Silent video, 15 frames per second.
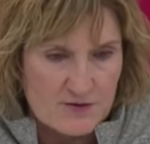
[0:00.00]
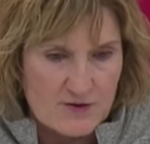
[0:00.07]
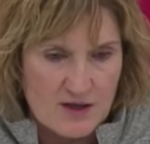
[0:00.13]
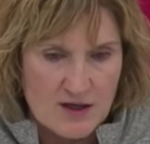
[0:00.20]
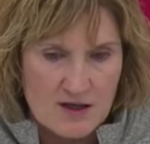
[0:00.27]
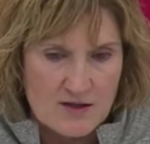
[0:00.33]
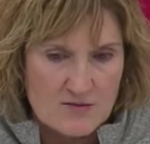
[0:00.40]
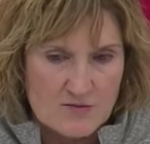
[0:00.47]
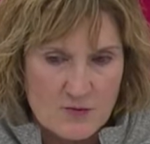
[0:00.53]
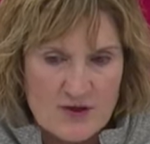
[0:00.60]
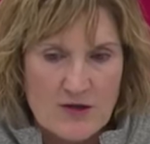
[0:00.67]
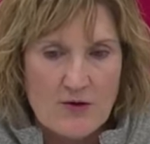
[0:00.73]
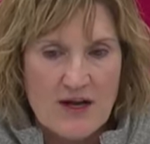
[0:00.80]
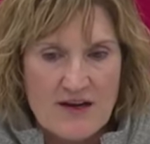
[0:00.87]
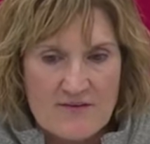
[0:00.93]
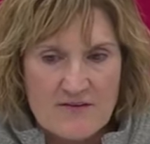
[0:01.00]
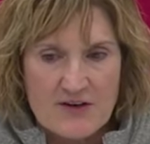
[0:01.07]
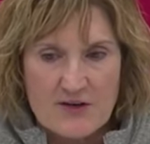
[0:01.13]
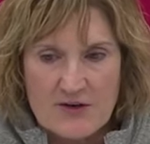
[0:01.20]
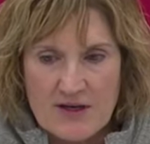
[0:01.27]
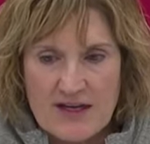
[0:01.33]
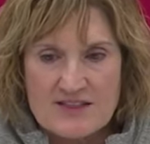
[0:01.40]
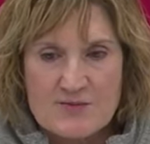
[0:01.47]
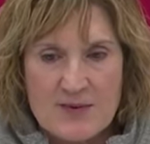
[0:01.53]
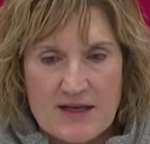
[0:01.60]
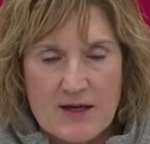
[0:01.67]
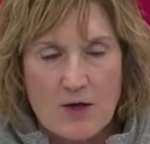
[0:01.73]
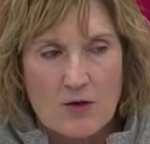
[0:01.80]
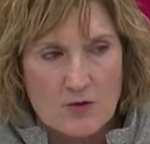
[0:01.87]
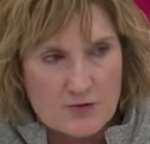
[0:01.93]
Uh, we don't have very as many
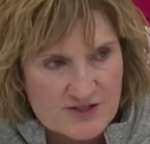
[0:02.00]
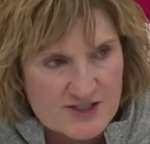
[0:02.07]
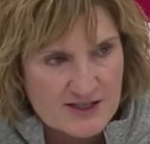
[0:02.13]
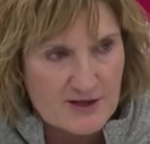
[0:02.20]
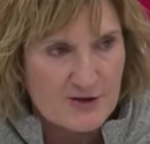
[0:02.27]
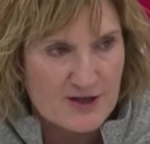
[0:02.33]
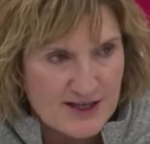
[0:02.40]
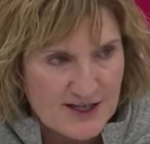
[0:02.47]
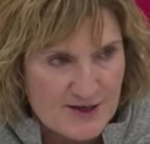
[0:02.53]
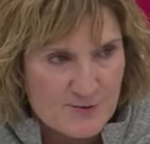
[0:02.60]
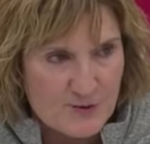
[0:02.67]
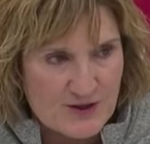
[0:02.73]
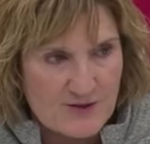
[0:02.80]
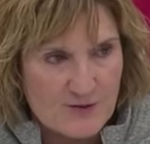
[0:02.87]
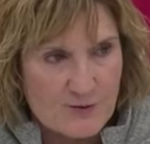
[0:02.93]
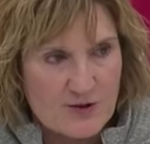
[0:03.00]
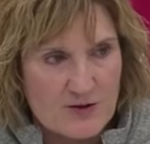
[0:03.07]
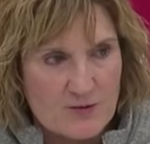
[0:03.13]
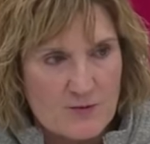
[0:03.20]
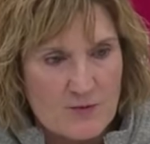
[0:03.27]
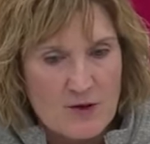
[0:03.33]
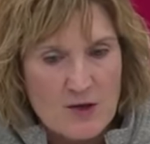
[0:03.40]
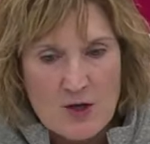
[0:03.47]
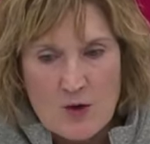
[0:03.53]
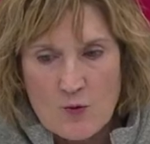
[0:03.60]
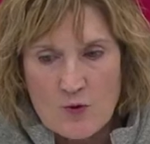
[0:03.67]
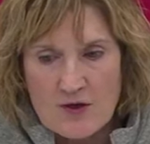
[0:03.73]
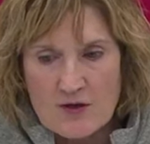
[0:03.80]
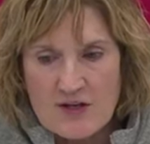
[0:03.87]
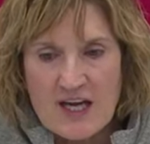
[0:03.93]
holes in our game. We we're
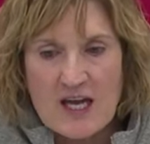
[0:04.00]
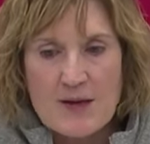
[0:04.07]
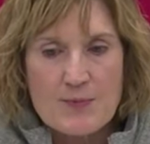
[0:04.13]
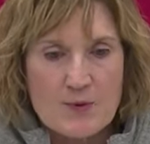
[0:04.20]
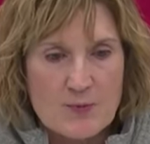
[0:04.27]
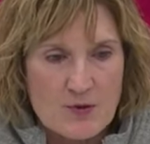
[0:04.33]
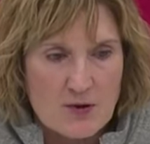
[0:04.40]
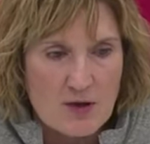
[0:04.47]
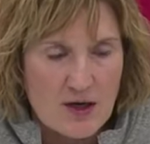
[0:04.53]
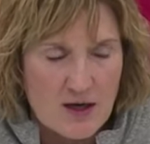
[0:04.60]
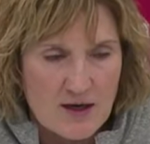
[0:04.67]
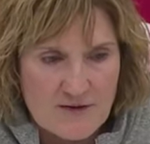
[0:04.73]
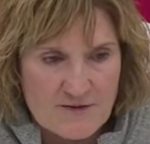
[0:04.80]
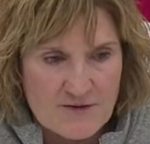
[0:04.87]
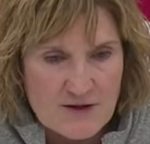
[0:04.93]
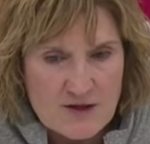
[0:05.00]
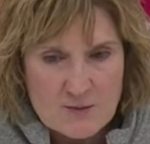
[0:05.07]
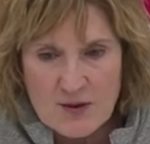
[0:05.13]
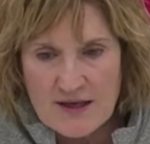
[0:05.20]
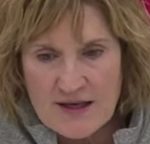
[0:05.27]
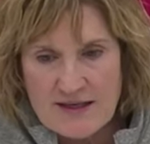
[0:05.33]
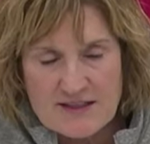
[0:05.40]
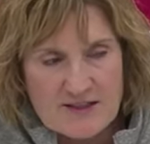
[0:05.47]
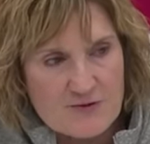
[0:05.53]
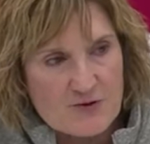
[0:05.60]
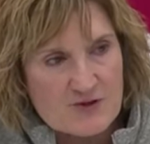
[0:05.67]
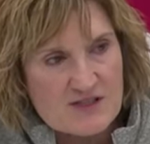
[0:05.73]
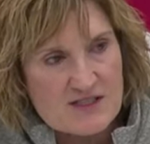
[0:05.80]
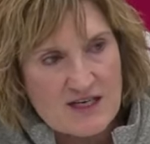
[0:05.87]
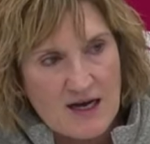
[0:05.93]
we're capable of playing
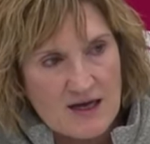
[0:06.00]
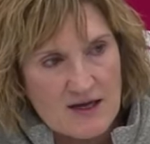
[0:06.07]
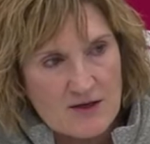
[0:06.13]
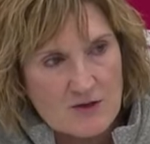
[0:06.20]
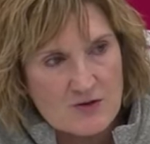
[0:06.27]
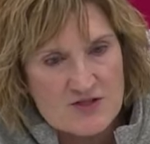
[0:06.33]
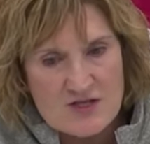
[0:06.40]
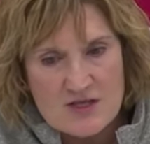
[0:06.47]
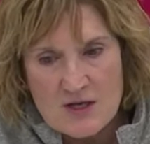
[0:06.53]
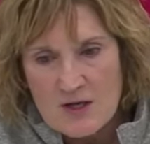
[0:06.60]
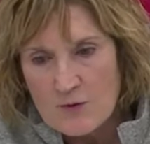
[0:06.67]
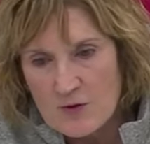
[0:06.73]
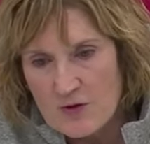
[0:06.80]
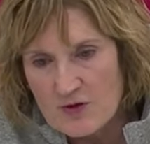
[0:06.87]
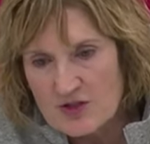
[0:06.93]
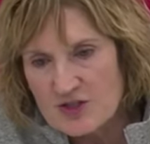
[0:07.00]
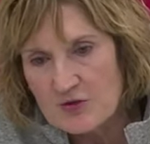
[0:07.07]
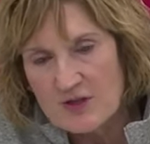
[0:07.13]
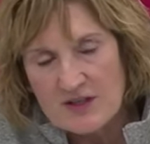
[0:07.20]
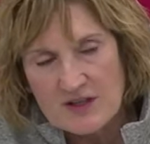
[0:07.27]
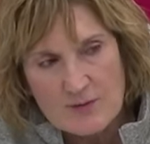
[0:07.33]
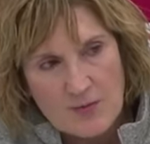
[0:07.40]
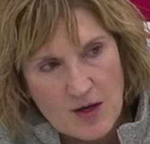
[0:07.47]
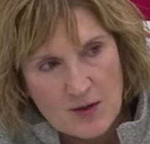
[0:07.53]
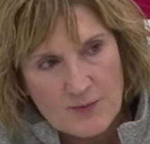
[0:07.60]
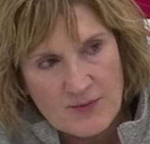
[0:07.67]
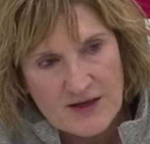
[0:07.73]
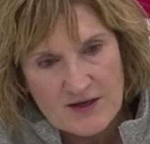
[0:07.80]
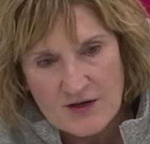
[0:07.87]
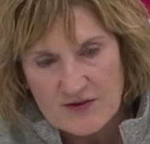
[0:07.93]
different styles. We're shooting the ball
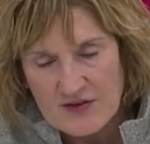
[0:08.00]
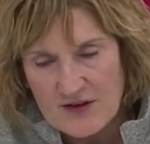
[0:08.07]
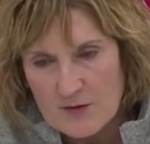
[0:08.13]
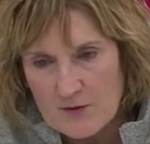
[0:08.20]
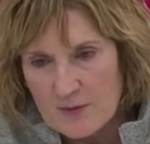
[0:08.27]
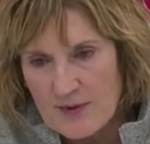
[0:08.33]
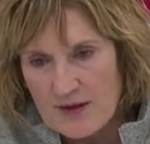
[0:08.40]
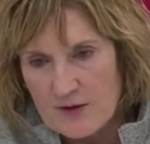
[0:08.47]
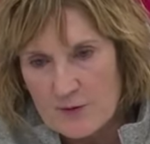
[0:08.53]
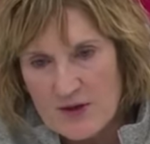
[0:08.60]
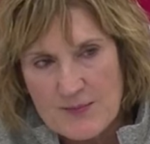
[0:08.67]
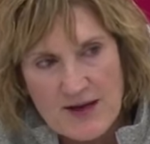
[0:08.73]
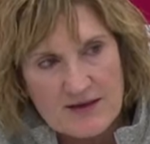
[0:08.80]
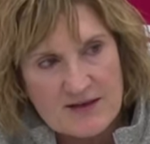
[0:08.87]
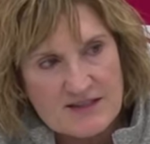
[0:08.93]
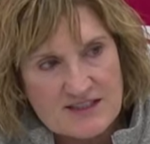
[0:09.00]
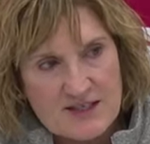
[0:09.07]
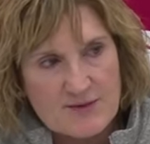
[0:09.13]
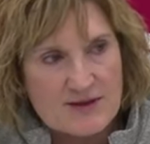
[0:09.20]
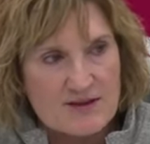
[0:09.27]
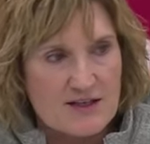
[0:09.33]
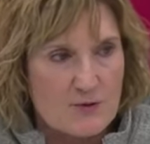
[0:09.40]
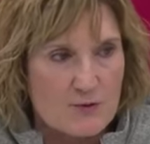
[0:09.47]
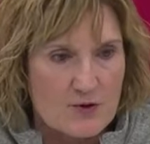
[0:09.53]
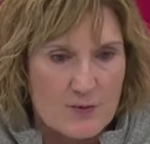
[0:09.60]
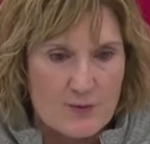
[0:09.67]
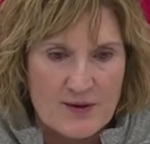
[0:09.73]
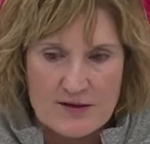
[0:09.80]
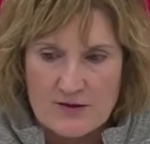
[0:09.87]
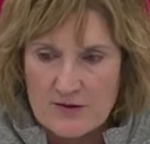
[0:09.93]
better. I think we're a better rebounding team. I think we're a
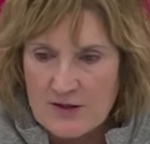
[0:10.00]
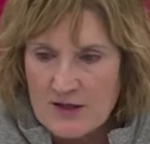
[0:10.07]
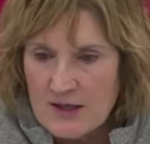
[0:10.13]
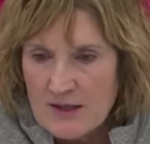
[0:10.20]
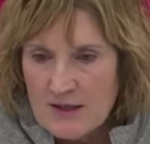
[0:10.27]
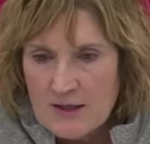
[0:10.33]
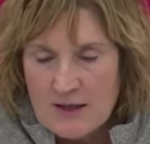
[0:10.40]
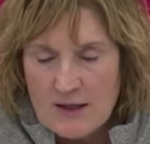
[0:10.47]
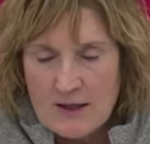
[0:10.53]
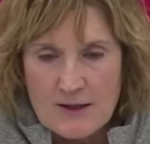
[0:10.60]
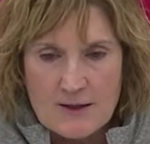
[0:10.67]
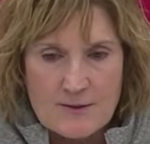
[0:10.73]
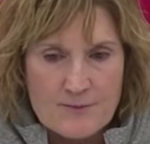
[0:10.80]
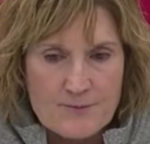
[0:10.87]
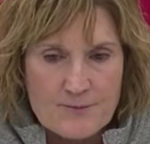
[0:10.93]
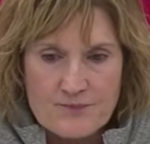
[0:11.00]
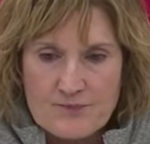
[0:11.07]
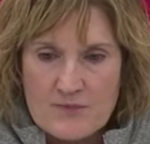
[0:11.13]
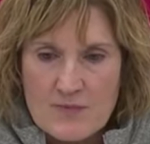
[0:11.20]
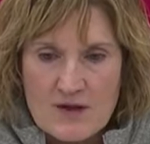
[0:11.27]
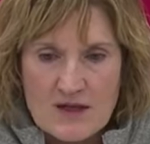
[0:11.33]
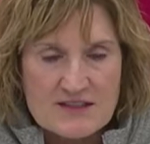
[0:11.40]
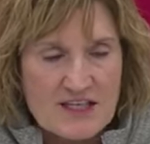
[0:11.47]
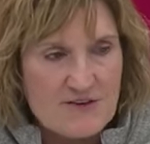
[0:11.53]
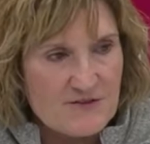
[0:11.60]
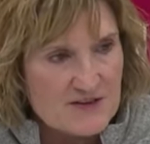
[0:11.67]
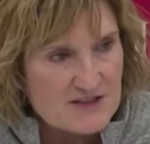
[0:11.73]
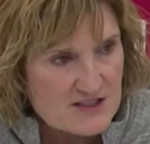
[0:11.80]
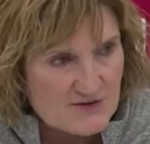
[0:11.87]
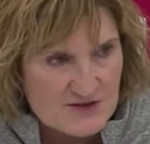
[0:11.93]
better um,
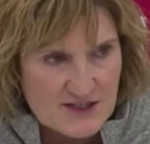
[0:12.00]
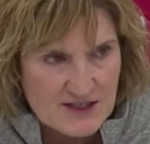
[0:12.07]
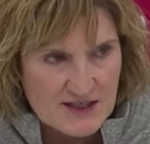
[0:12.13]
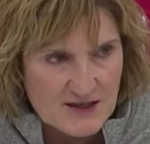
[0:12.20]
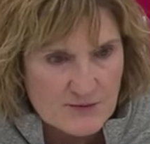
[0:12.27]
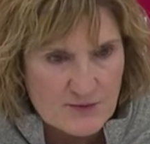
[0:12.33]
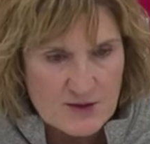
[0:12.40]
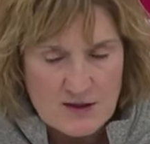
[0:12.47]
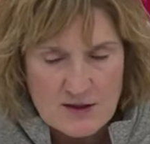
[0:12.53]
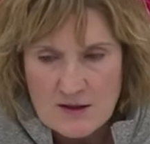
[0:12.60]
defensive team.